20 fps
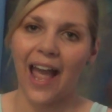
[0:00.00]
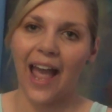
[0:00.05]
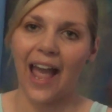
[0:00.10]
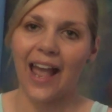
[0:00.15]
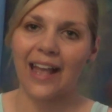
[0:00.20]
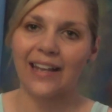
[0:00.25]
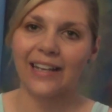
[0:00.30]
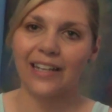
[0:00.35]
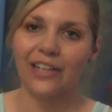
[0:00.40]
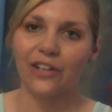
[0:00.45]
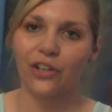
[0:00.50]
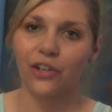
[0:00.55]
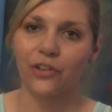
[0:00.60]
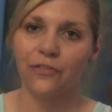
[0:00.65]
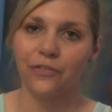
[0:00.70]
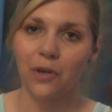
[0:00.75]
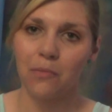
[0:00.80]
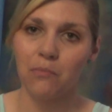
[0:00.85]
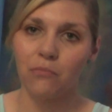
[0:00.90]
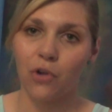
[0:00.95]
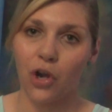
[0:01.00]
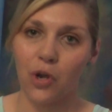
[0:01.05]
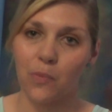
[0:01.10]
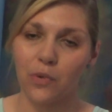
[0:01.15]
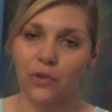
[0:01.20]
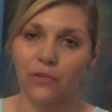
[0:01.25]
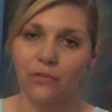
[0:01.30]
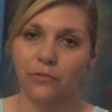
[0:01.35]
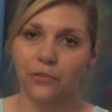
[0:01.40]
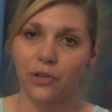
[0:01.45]
and he got it from
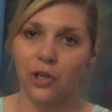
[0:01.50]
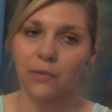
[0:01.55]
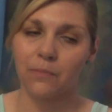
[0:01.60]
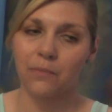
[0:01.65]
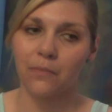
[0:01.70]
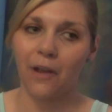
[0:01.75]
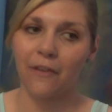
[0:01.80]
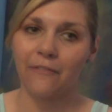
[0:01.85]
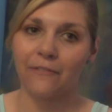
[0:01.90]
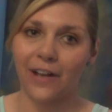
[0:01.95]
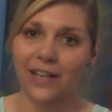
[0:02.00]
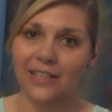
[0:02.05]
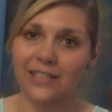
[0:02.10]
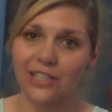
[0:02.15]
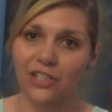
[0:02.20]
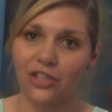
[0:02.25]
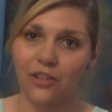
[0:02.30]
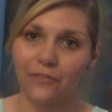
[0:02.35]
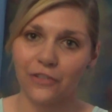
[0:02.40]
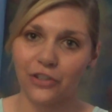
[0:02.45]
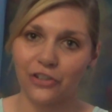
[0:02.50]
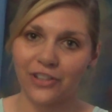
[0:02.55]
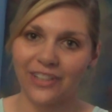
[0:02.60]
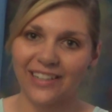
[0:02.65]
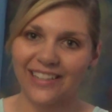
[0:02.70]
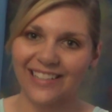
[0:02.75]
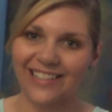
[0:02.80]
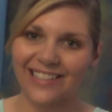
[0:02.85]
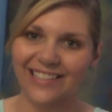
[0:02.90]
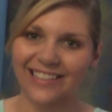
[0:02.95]
Roman from Fast and the
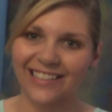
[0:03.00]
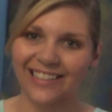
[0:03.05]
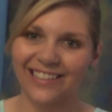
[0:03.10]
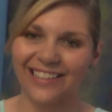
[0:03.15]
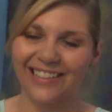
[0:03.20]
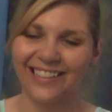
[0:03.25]
Furious.